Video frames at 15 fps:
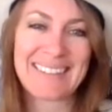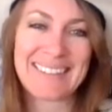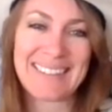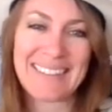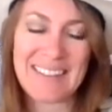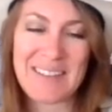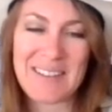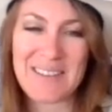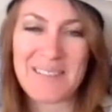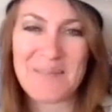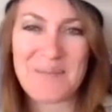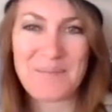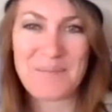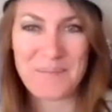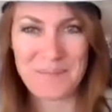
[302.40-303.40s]

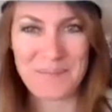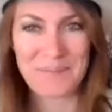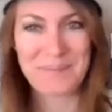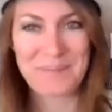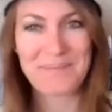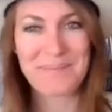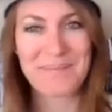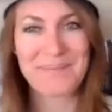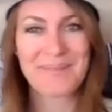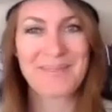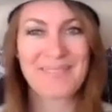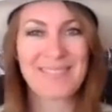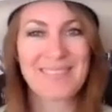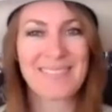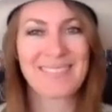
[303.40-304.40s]

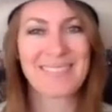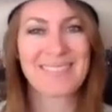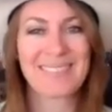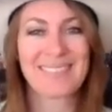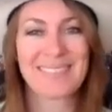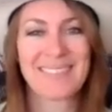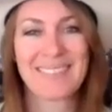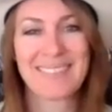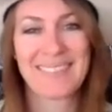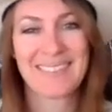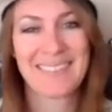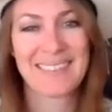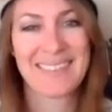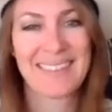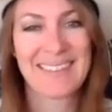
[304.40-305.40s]

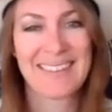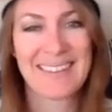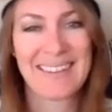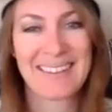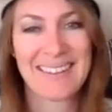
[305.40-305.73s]
(silent)